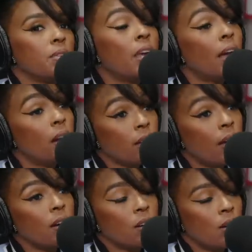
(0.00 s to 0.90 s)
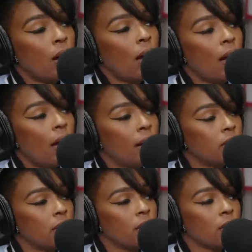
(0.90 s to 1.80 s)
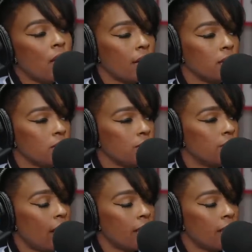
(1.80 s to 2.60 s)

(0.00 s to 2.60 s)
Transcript: Yeah, yeah. Okay. I, I had to get like I